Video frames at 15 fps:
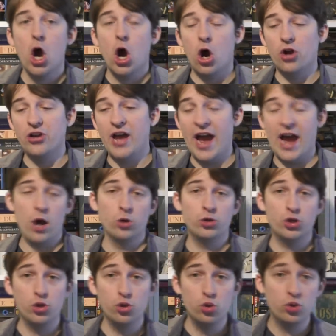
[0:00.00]
on how
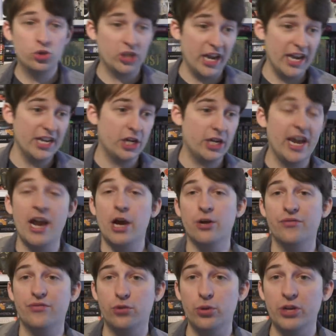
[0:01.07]
to take care
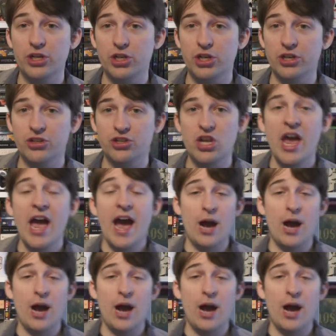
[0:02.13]
of creatures,